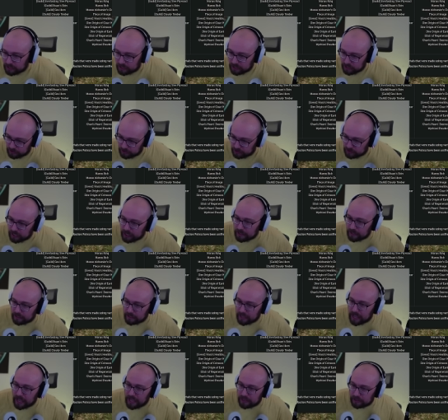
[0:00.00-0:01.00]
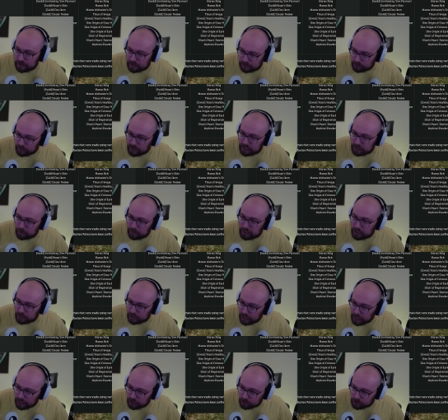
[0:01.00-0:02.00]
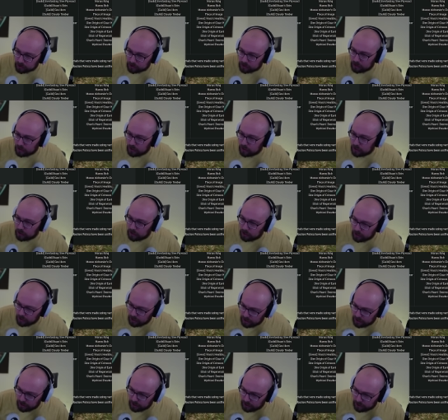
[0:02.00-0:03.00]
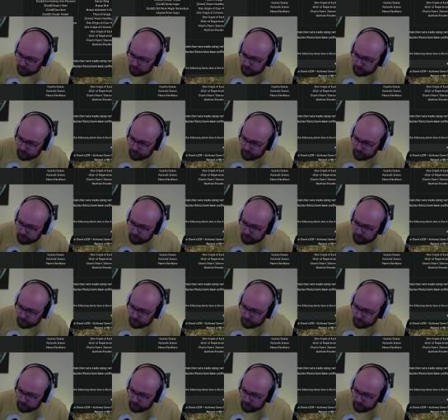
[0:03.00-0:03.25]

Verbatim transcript: They just say, hey, this recipe changed. Um,